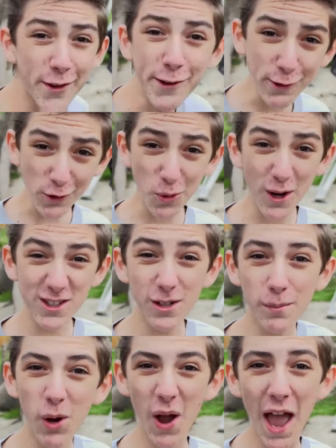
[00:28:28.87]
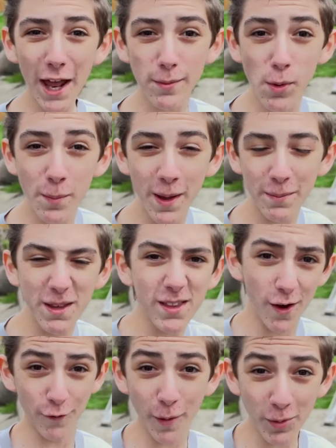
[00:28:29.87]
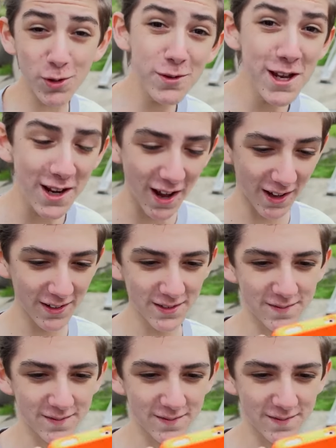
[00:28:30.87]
Now here's a question about animal babies from Janik.